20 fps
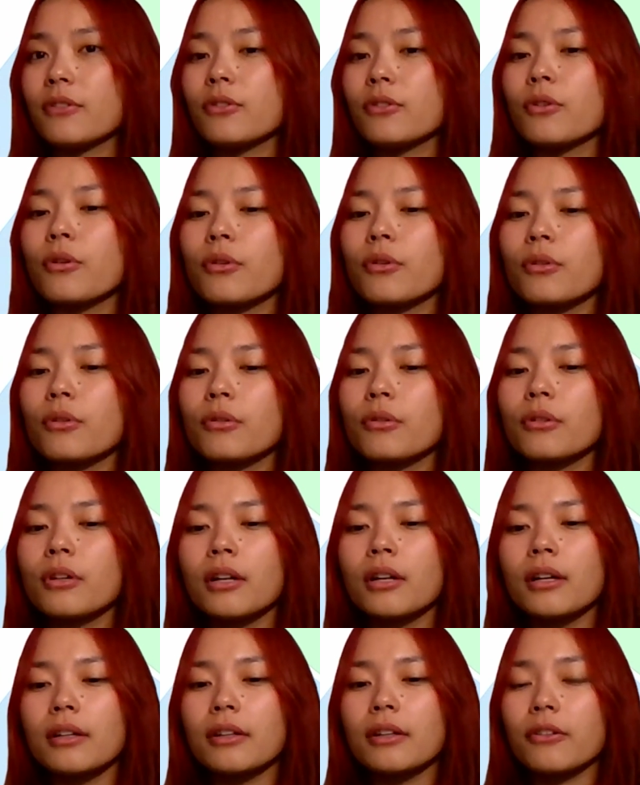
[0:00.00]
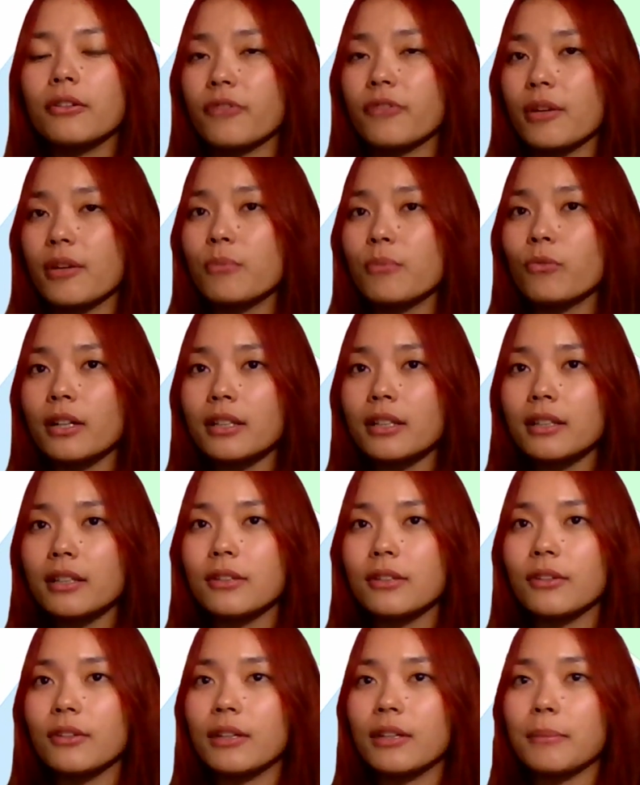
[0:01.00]
if you know the framework,
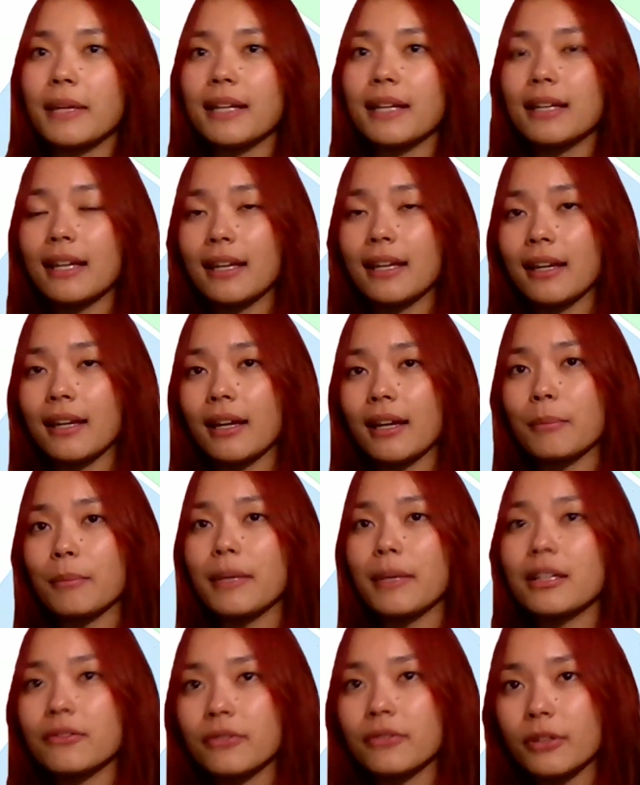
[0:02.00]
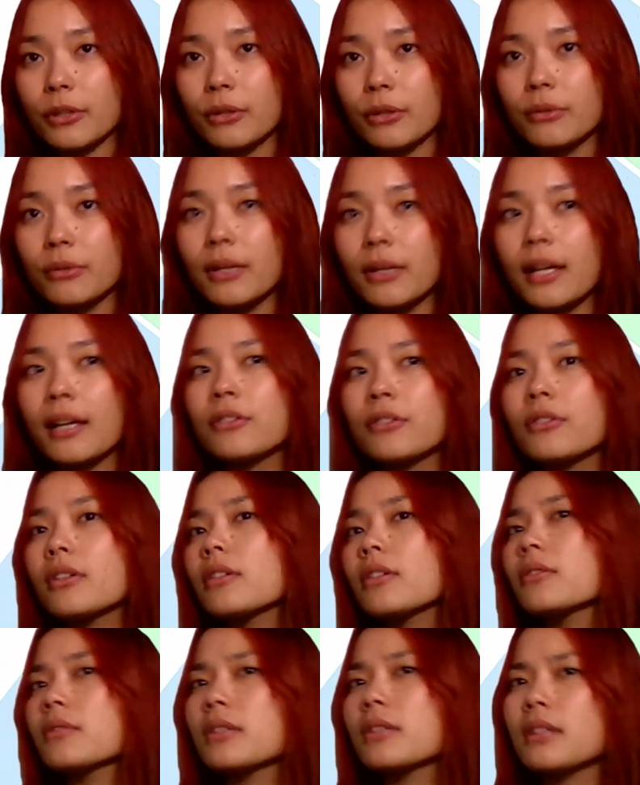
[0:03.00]
you can make AI make it for you, and
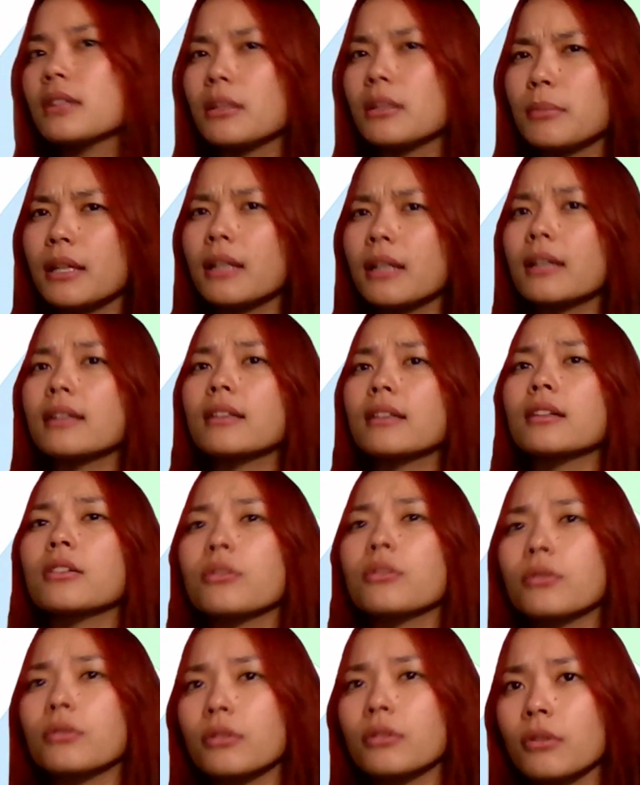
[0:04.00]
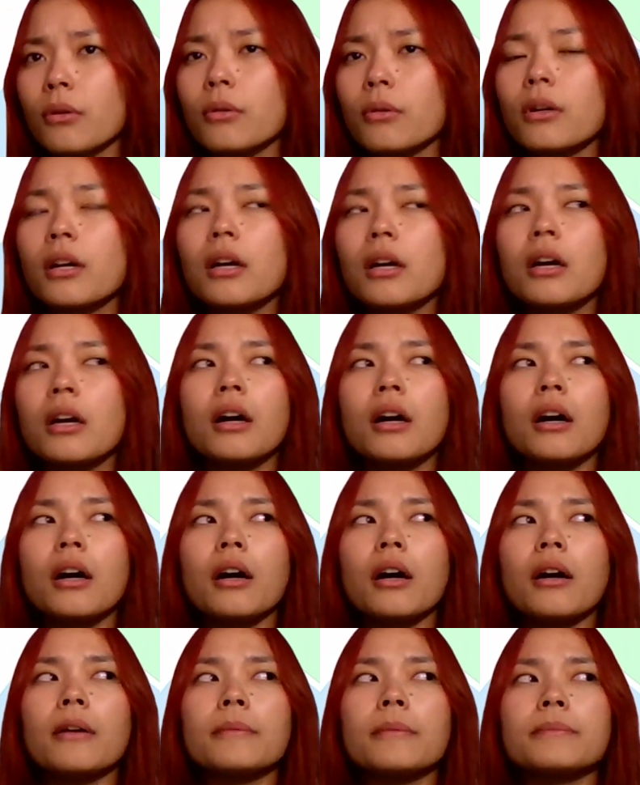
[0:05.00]
you can do the debugging, learn on the go.
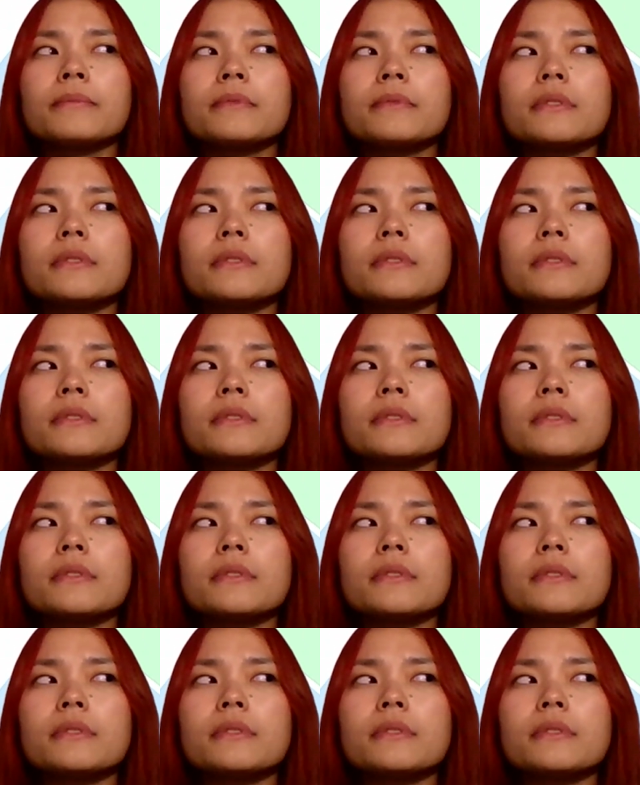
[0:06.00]
Um,